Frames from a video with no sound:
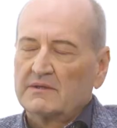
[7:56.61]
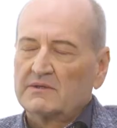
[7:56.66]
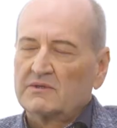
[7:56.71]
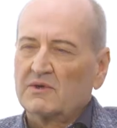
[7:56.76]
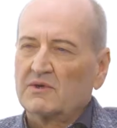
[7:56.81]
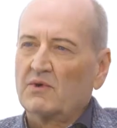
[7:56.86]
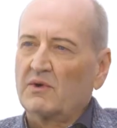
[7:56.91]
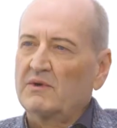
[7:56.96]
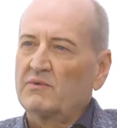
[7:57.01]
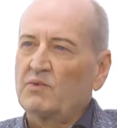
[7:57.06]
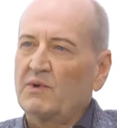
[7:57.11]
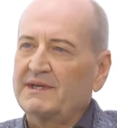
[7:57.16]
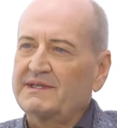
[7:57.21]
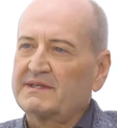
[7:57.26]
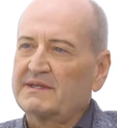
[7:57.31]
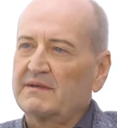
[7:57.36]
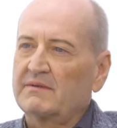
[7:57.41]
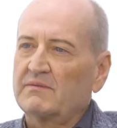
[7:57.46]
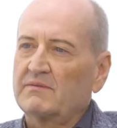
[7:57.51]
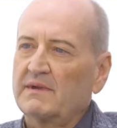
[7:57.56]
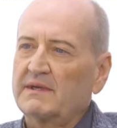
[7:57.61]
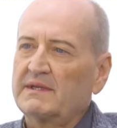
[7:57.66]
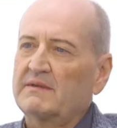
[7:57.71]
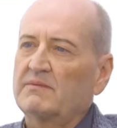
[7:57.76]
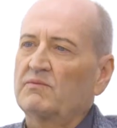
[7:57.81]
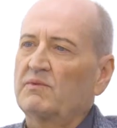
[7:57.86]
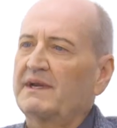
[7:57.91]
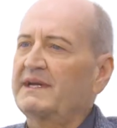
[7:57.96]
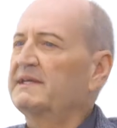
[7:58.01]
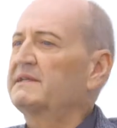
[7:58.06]
So Gord,
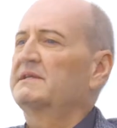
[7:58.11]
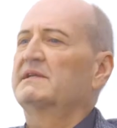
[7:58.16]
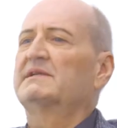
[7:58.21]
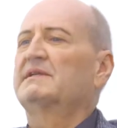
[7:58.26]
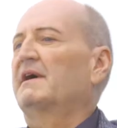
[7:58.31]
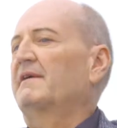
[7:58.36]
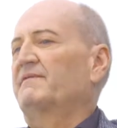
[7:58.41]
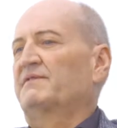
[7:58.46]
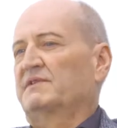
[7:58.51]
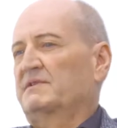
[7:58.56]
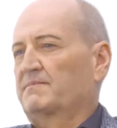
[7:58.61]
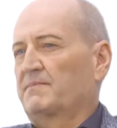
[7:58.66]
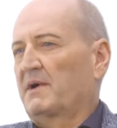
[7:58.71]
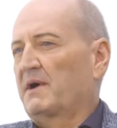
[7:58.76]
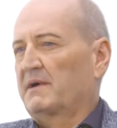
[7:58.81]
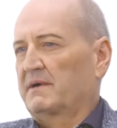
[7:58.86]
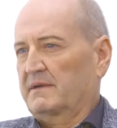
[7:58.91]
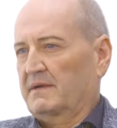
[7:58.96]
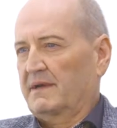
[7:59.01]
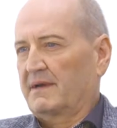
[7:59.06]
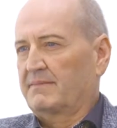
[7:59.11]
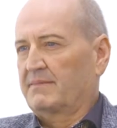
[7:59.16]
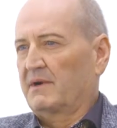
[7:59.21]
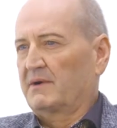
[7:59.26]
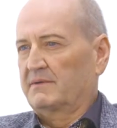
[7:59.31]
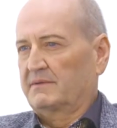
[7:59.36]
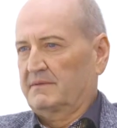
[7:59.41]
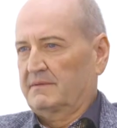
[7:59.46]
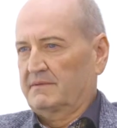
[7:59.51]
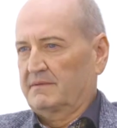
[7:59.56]
what is the toughest part
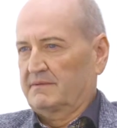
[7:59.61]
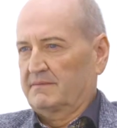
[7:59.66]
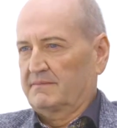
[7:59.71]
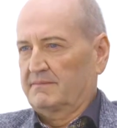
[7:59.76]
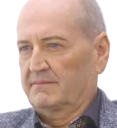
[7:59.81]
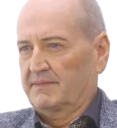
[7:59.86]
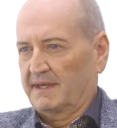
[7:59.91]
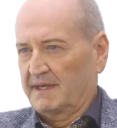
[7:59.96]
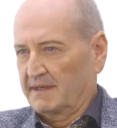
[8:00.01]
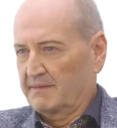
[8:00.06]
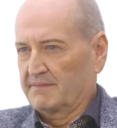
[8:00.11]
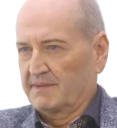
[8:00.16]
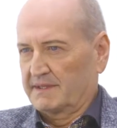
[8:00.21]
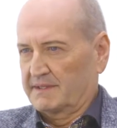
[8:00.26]
about being in